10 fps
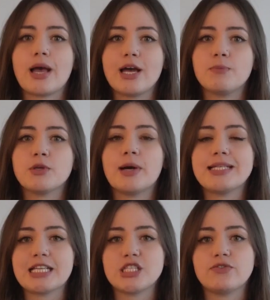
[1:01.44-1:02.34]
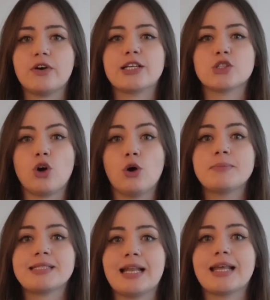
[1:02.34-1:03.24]
will help you identify
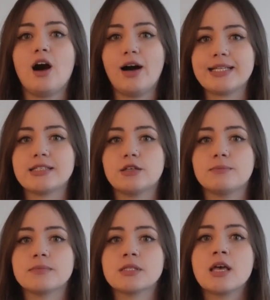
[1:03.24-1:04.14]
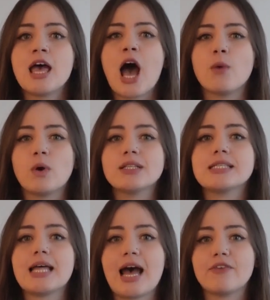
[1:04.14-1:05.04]
top-selling items and
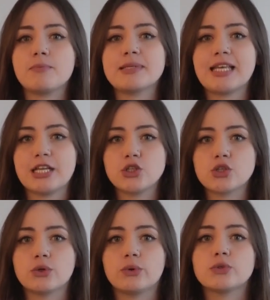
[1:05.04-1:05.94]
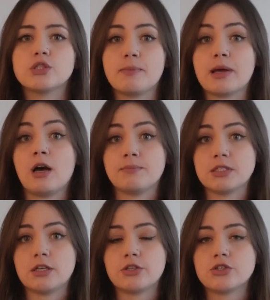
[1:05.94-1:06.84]
ones that have a potential to become
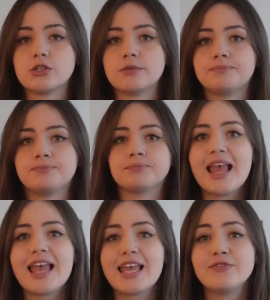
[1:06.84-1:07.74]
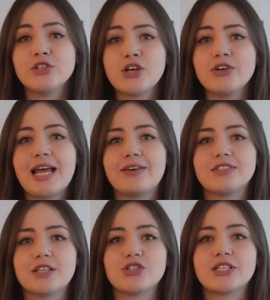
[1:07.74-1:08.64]
such. If you don't have
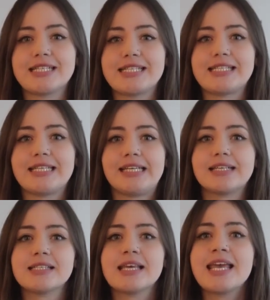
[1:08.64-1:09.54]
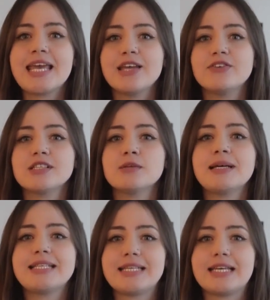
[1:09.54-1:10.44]
such statistics, here are
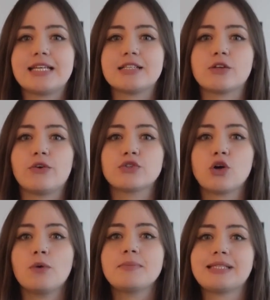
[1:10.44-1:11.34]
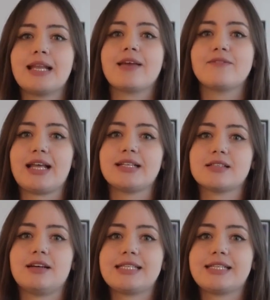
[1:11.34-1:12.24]
some ideas of top-selling
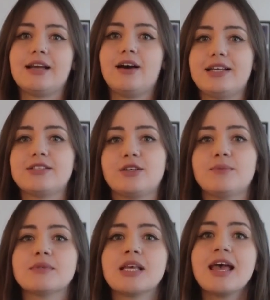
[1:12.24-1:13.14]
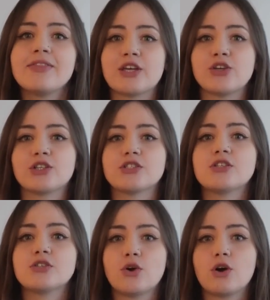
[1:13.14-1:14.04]
Valentine's Day items that you can
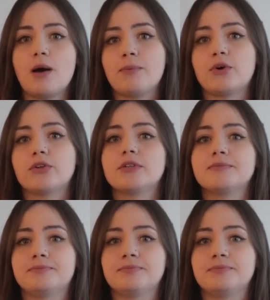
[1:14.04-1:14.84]
stock up on.